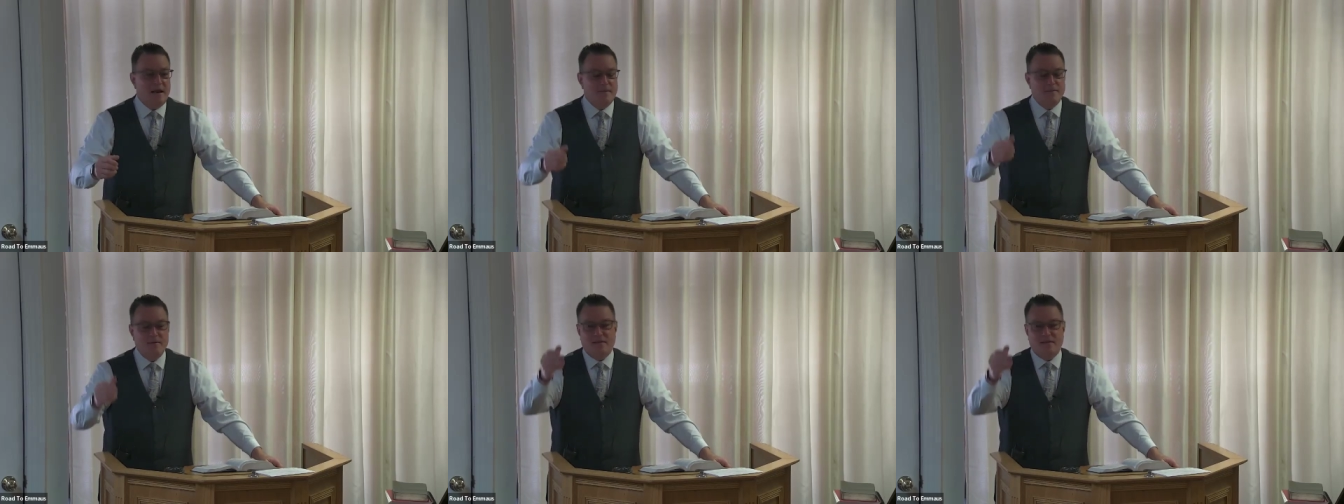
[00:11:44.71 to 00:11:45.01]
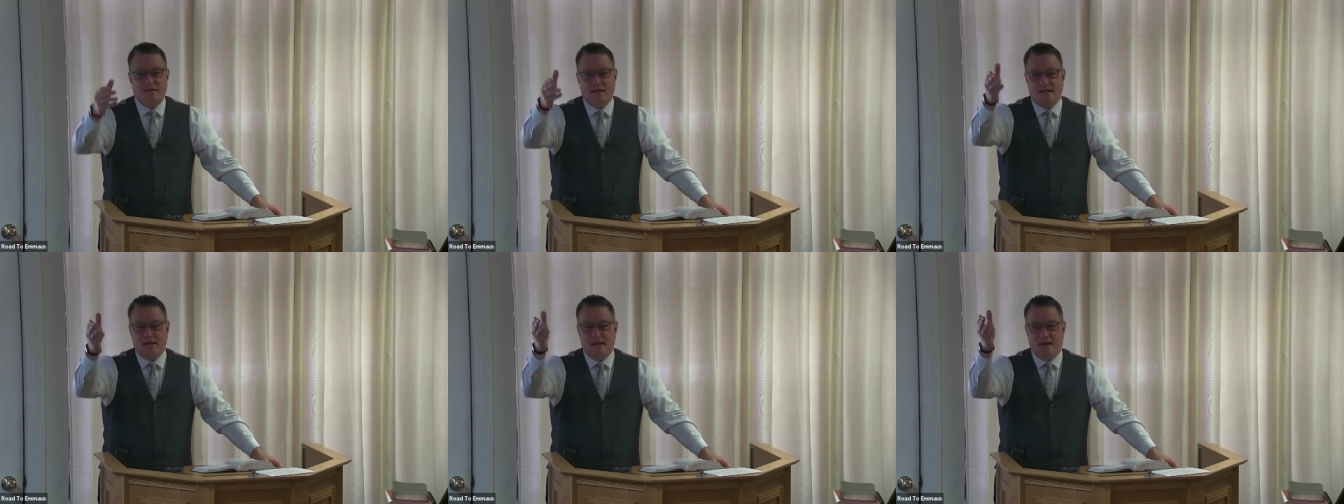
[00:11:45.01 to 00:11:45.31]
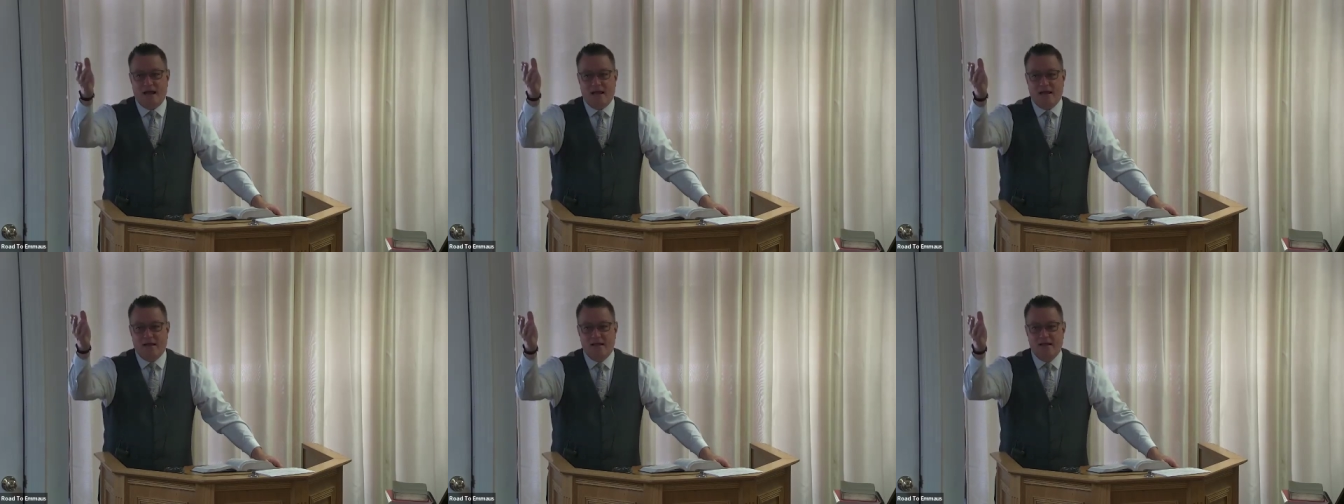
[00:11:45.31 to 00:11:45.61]
Hey, I've been
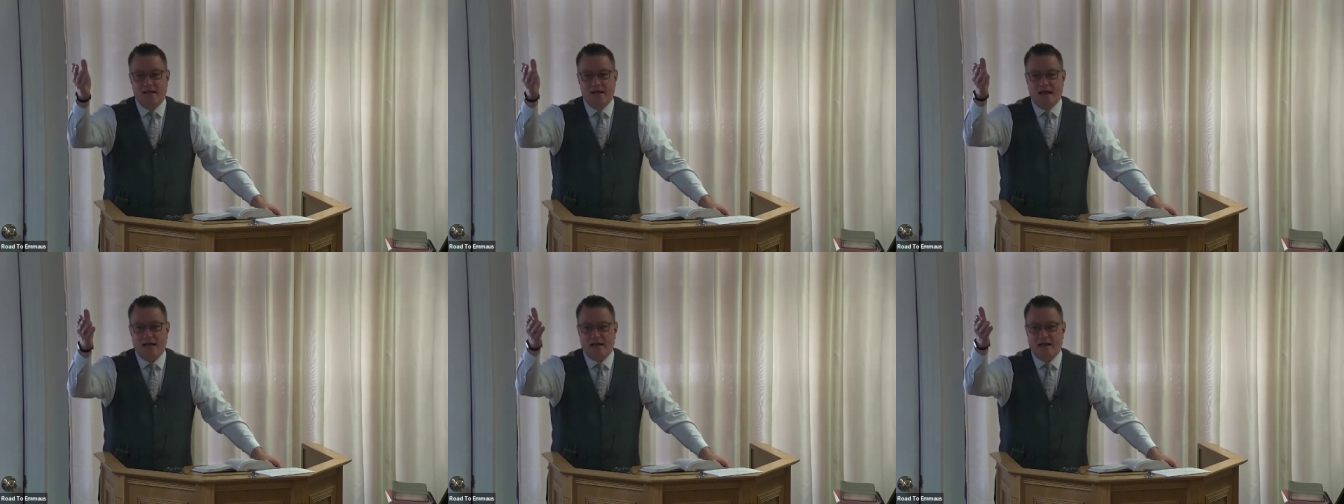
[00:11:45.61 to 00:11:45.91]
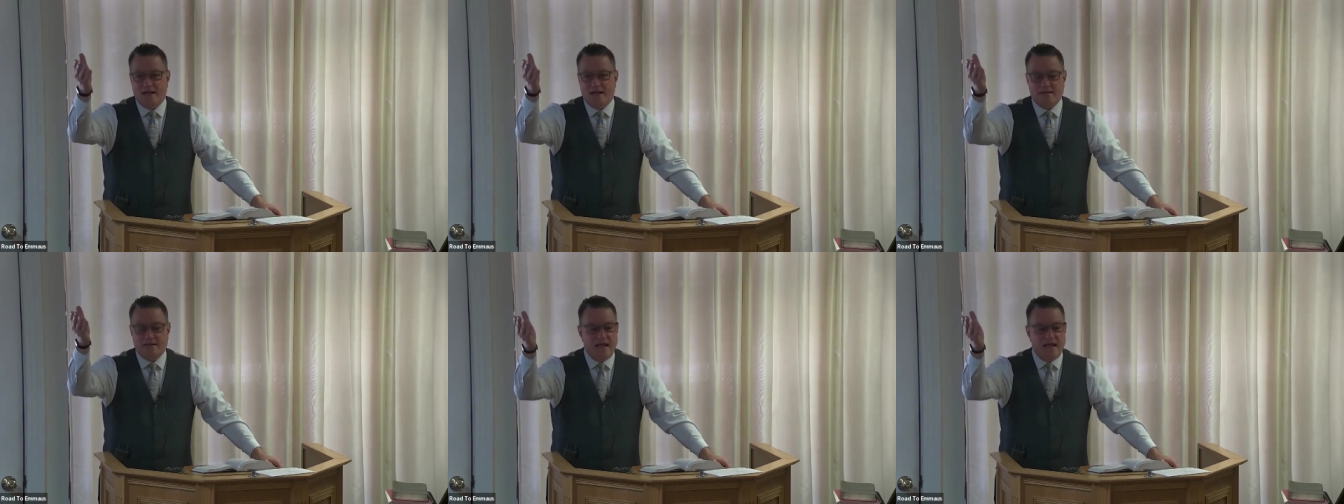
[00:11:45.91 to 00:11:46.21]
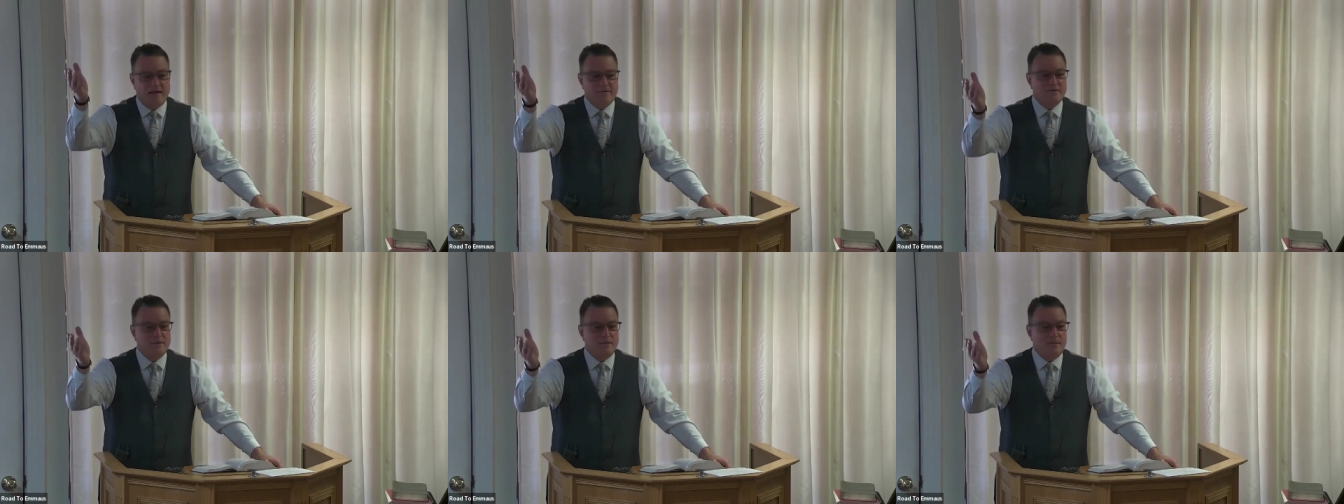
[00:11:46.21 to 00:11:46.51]
thinking I, I'd like to
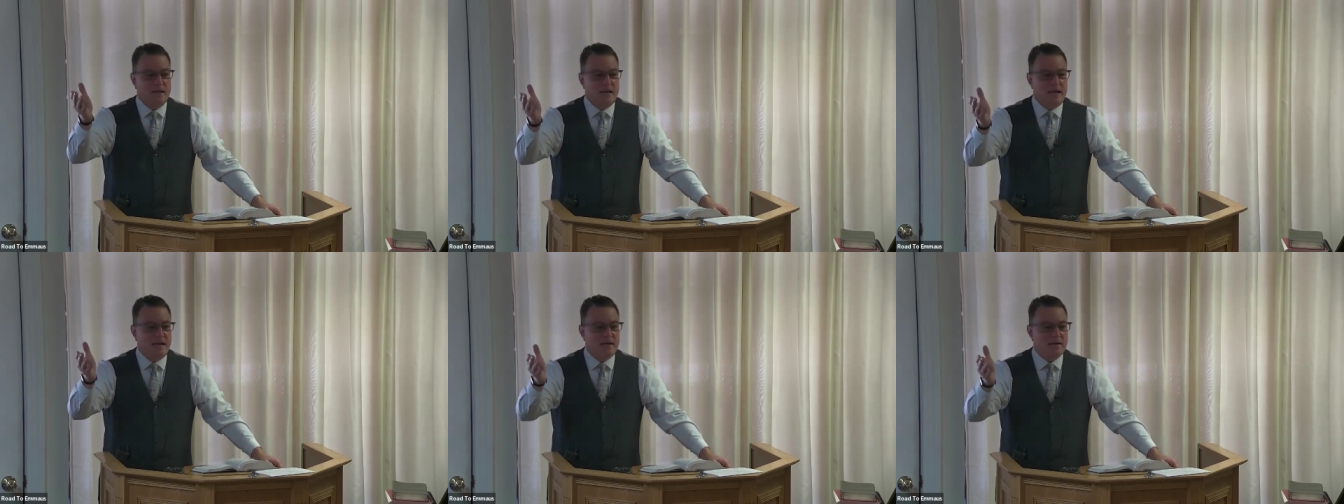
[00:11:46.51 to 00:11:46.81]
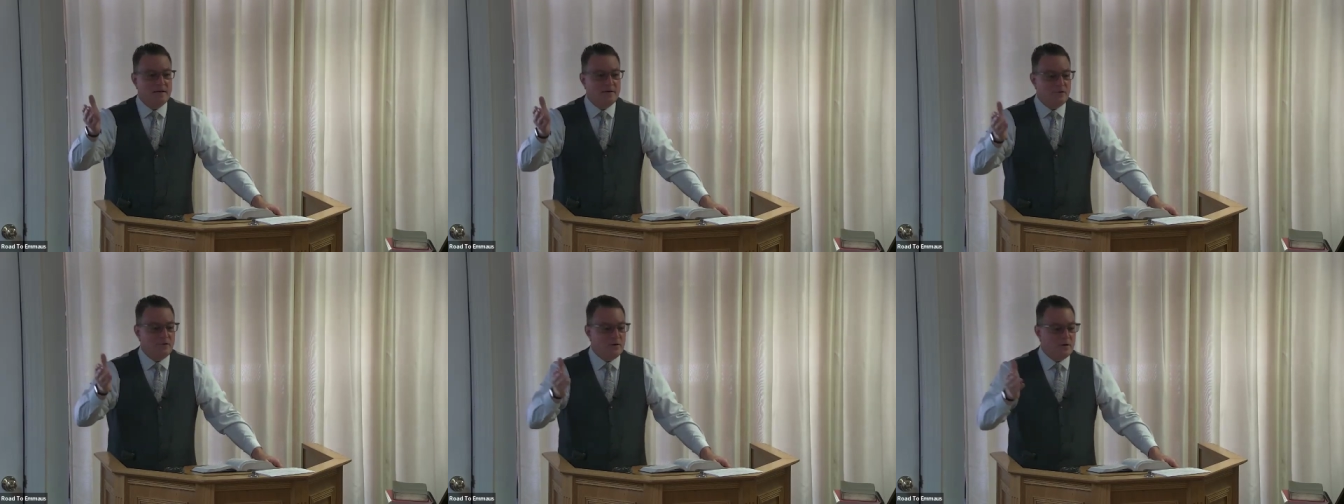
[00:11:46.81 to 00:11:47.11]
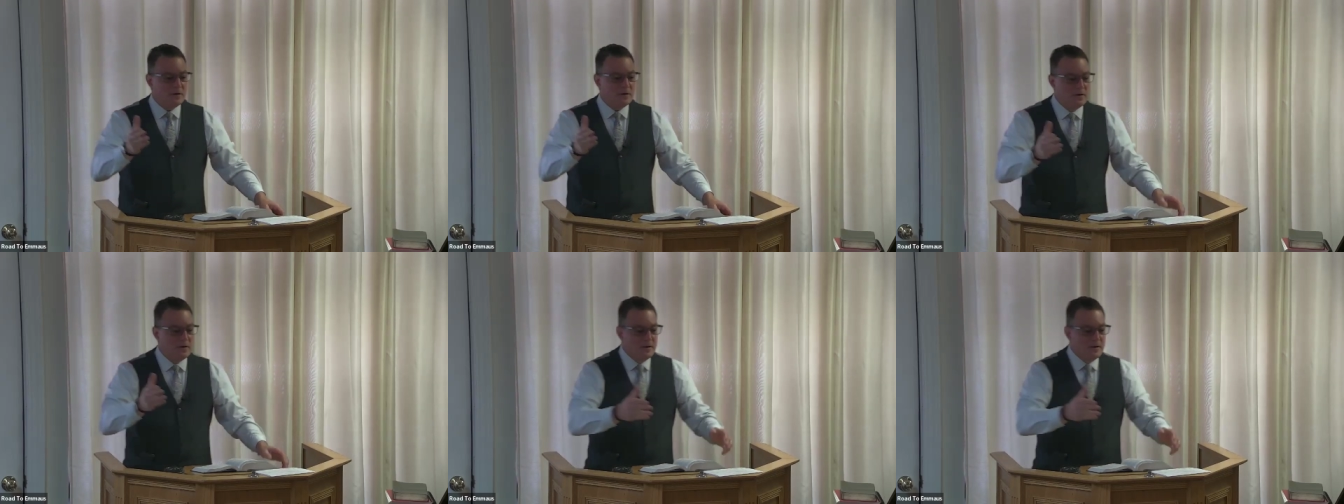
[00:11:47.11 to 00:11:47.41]
have some land
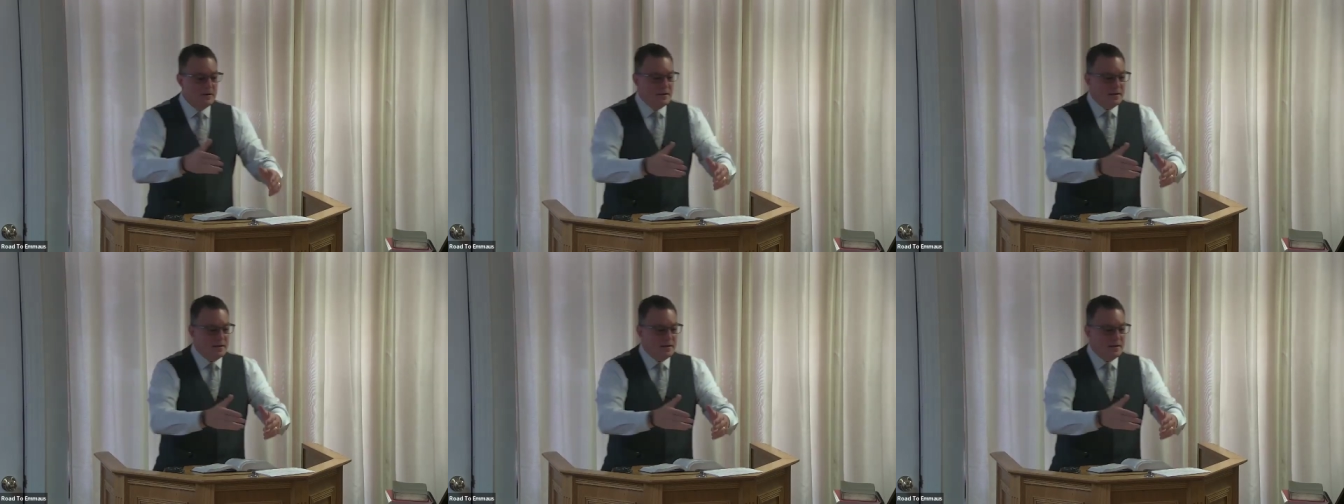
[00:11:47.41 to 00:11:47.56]
or